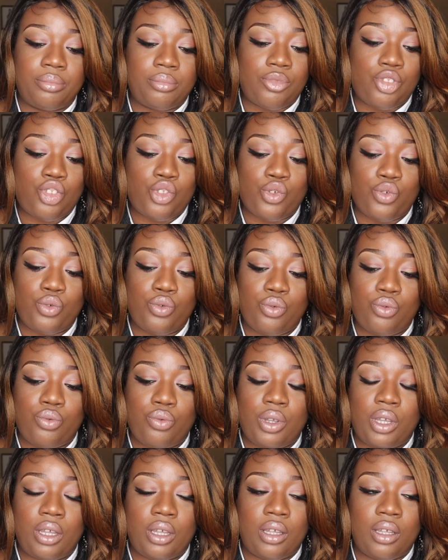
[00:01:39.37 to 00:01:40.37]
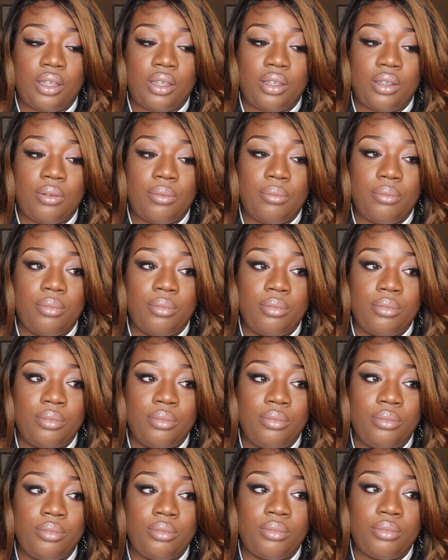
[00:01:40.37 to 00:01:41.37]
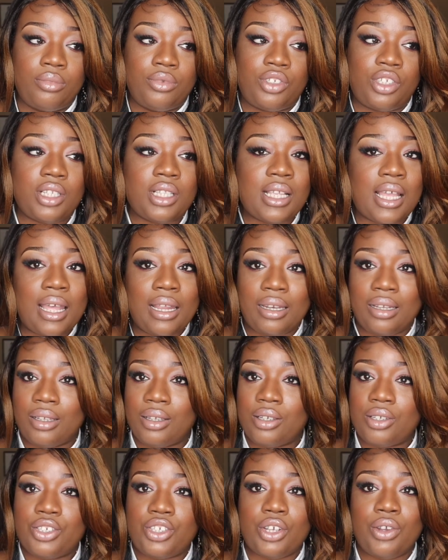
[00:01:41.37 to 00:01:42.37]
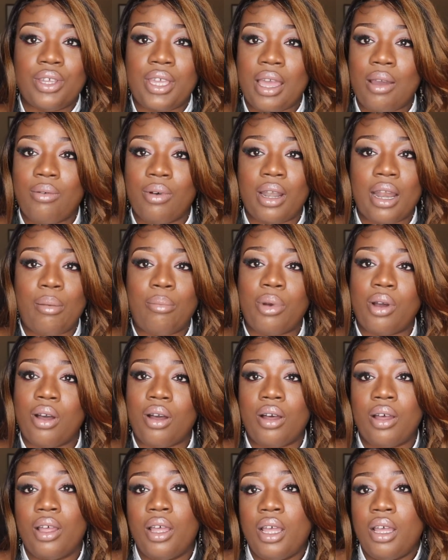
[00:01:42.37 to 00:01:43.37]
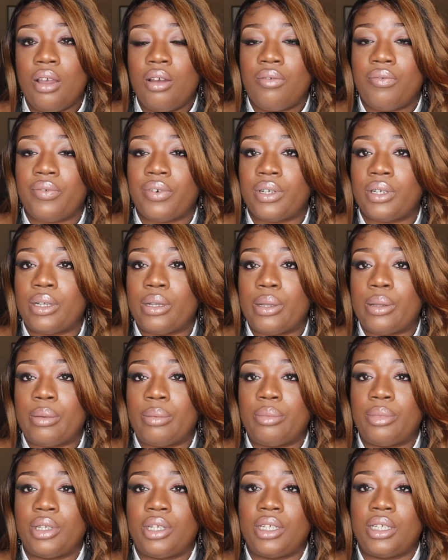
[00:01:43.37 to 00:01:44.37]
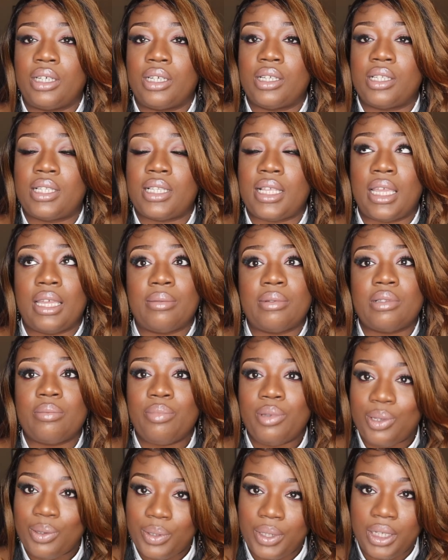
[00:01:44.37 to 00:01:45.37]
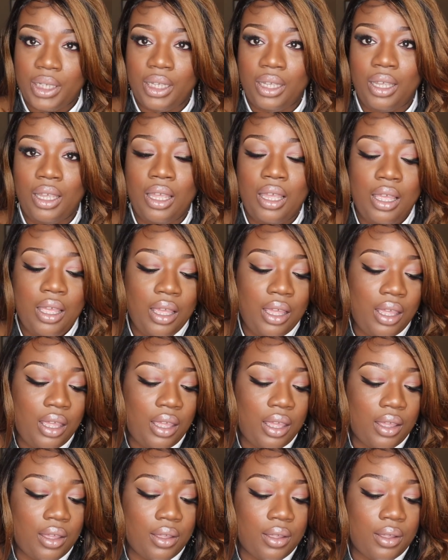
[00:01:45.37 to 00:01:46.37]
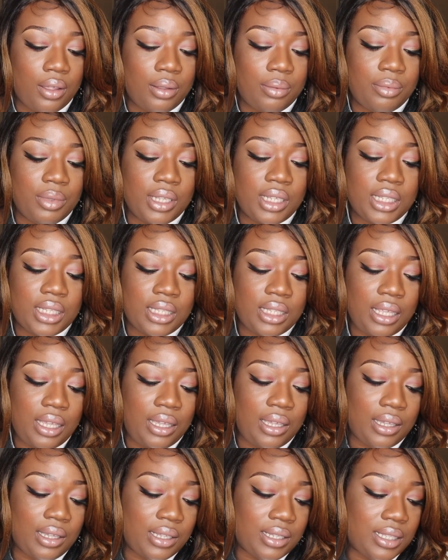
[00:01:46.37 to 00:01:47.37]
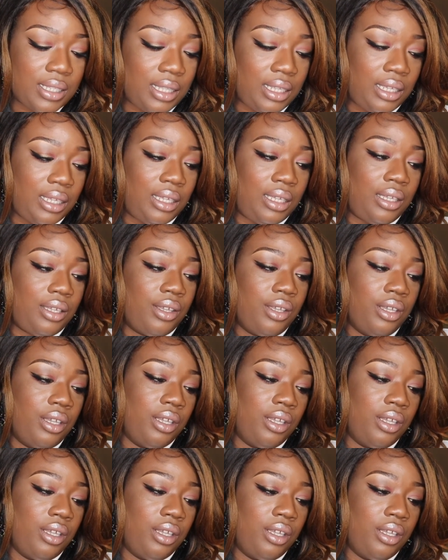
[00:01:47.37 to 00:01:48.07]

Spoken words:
to just kind of show y'all what I bought from Sam's Beauty. This is the